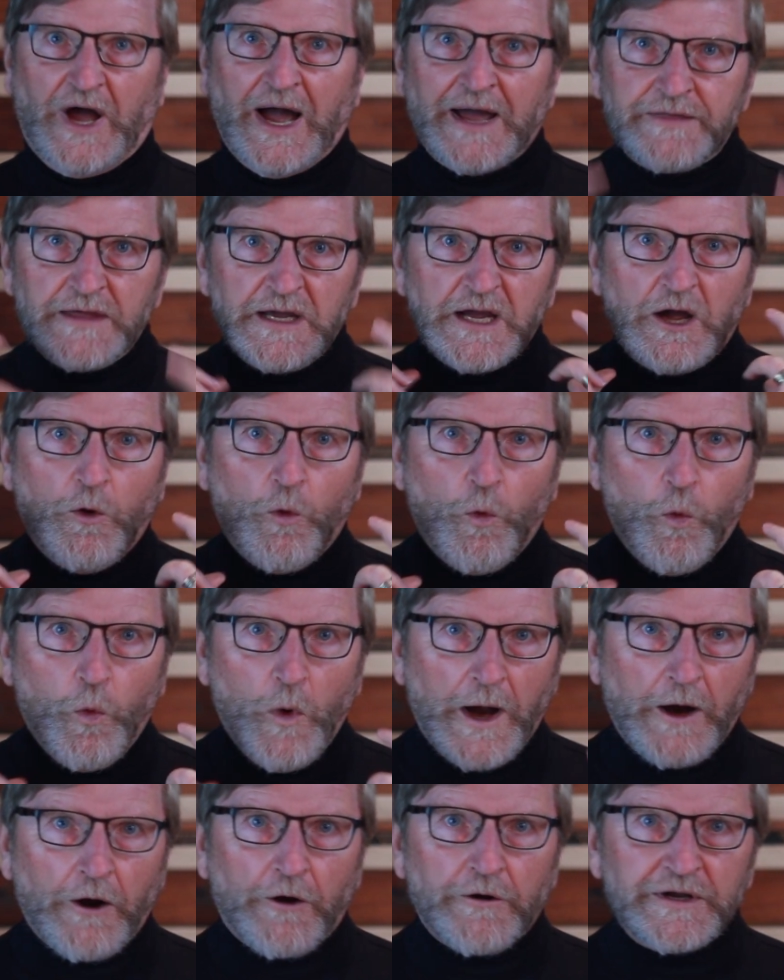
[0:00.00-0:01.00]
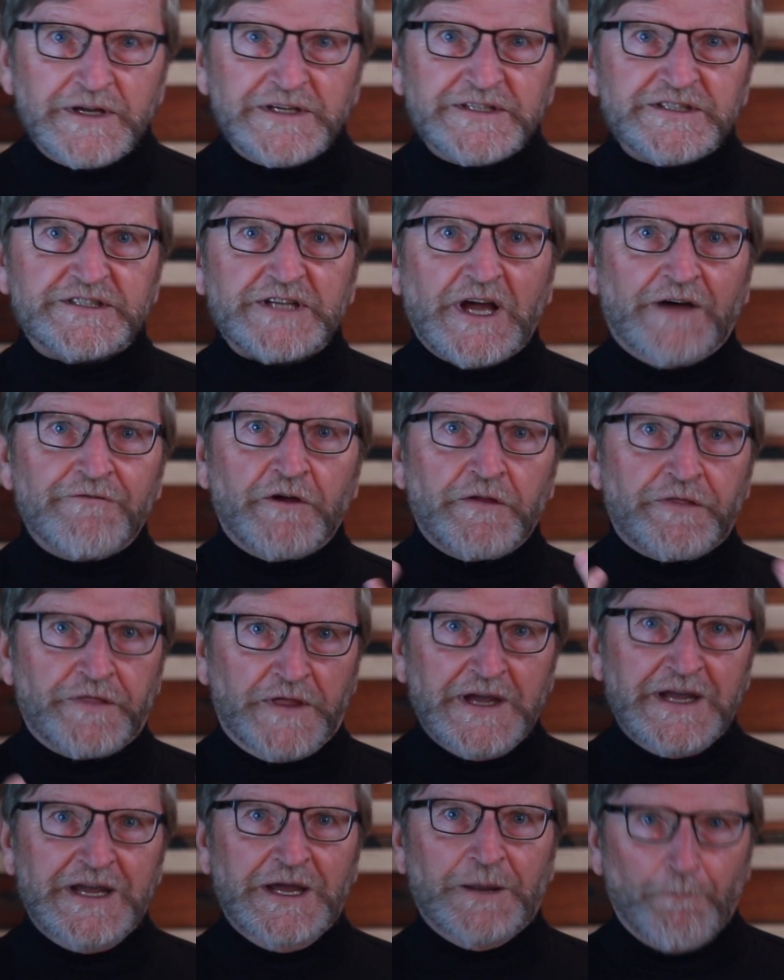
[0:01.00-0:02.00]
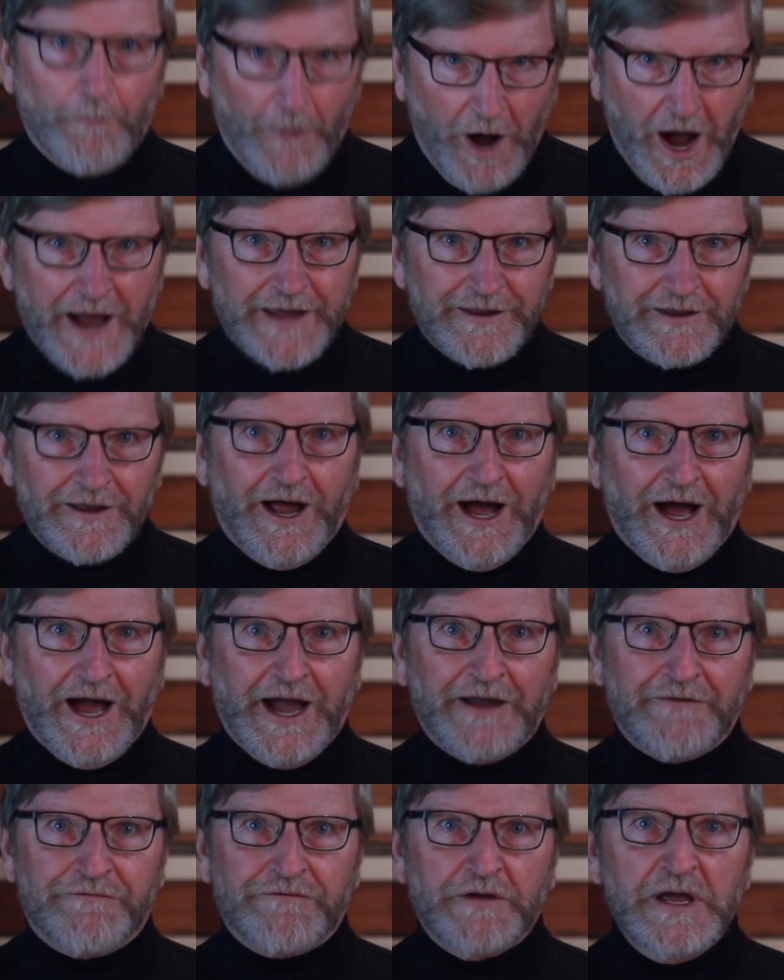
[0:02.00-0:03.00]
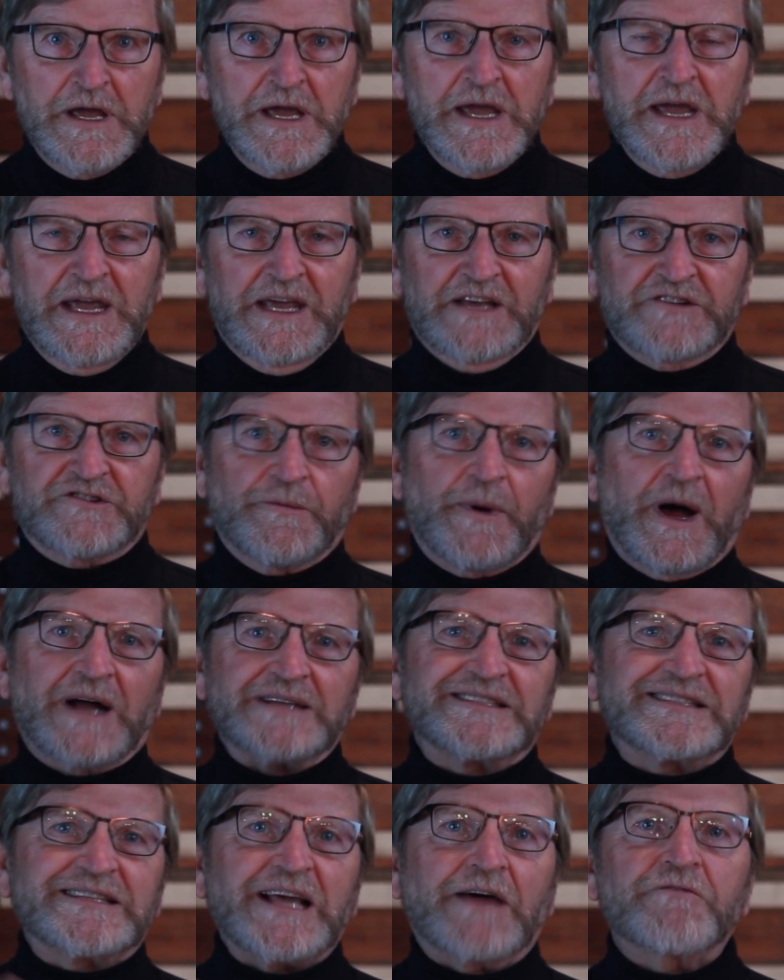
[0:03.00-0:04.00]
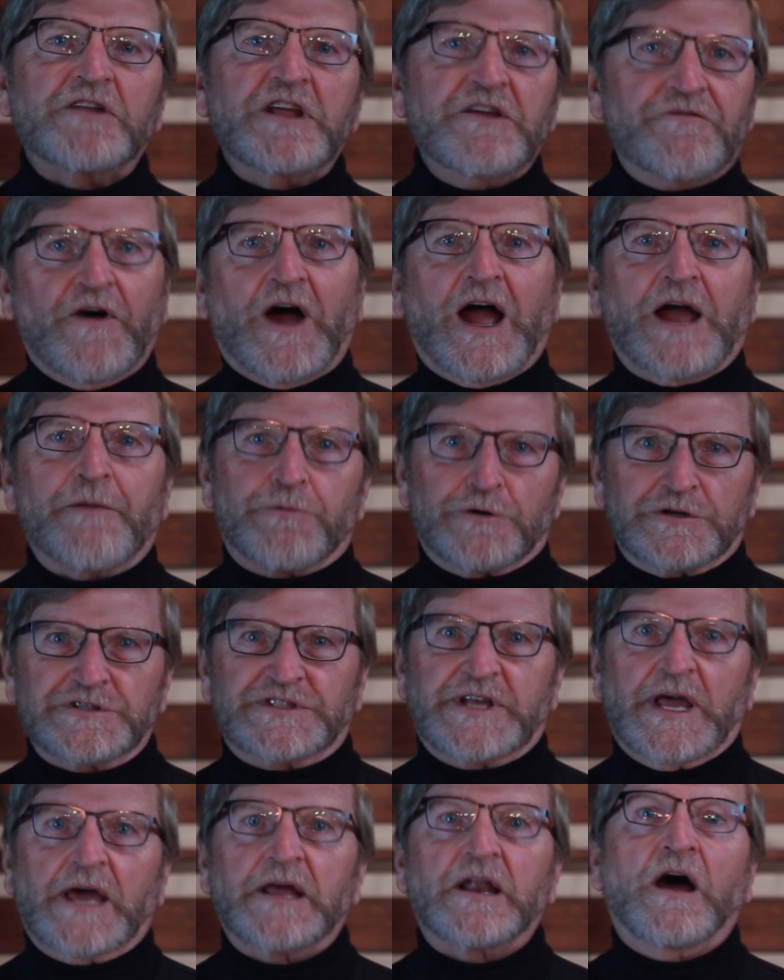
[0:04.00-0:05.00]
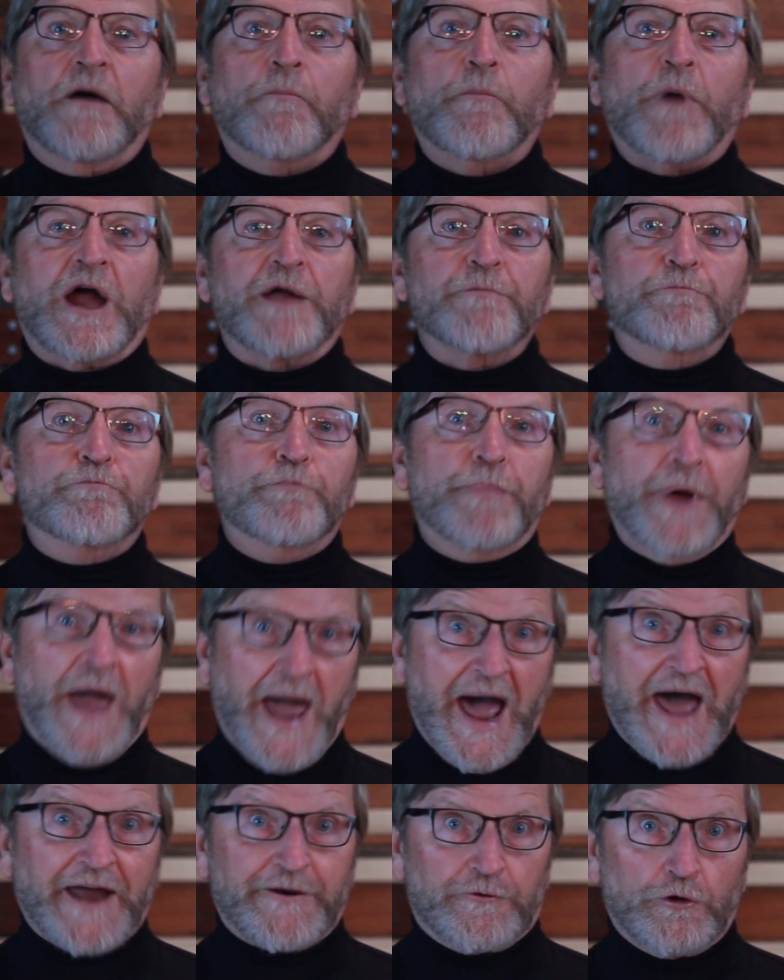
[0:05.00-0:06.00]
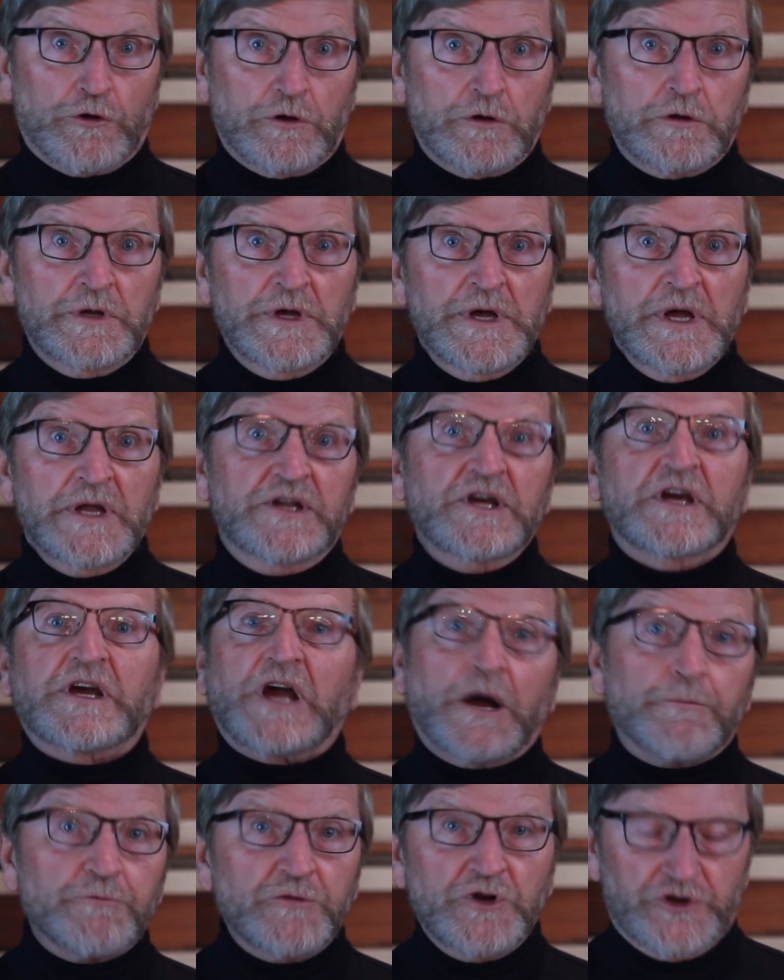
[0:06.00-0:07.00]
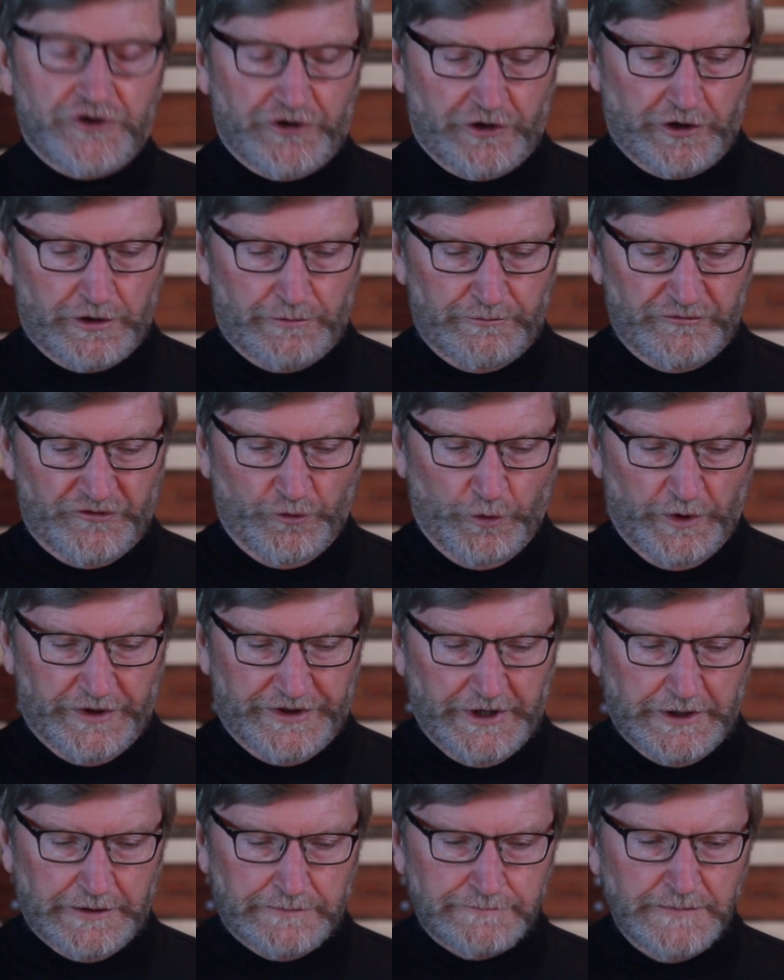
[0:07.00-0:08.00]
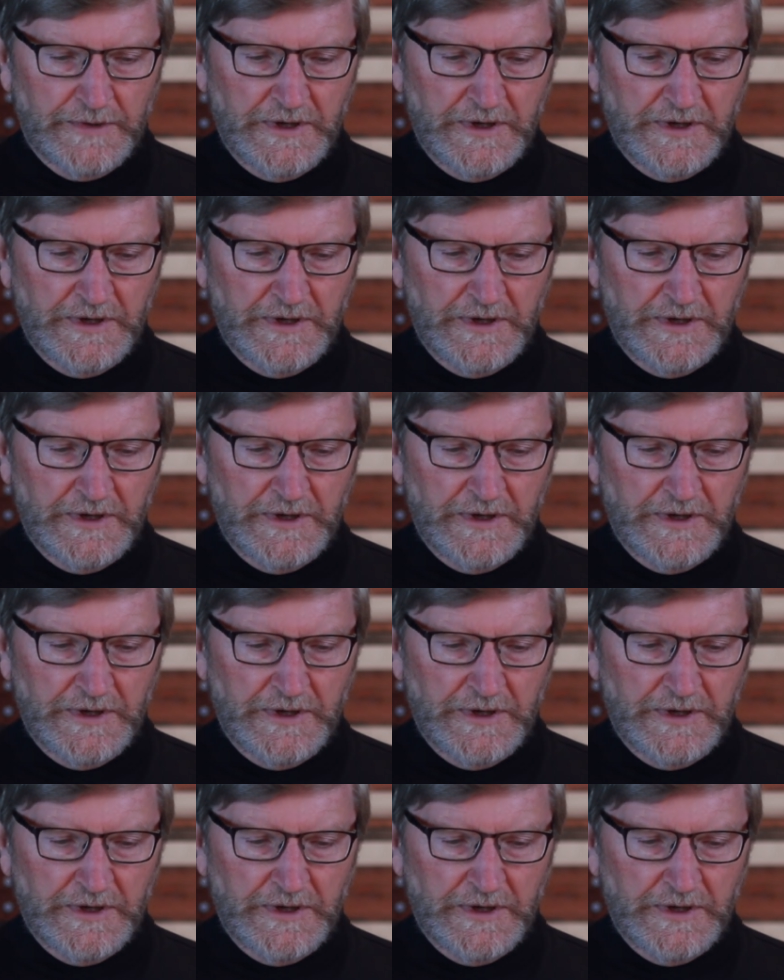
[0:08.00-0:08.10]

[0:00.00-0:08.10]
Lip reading: I think awareness of a thing in my life is about 75% of my battle to come to terms with it.